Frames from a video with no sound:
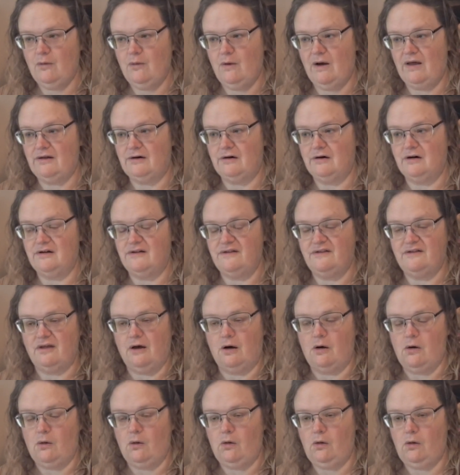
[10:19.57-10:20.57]
whether it's the
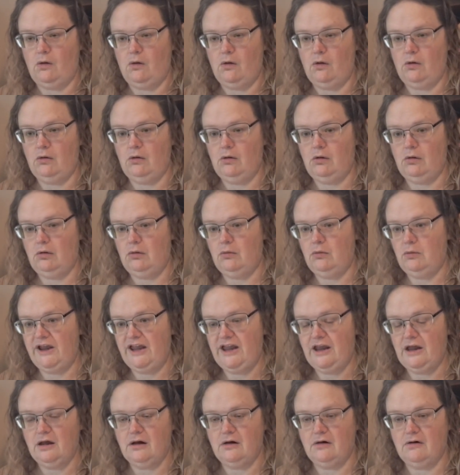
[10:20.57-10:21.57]
whole
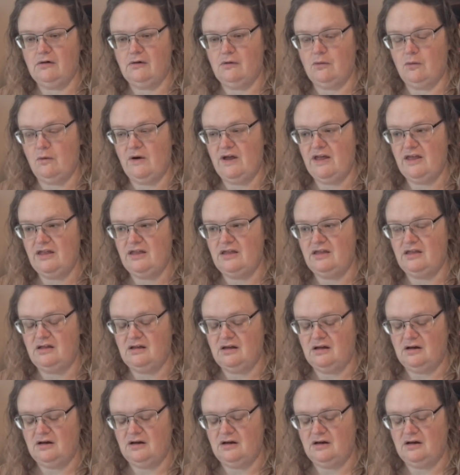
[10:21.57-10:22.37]
week with,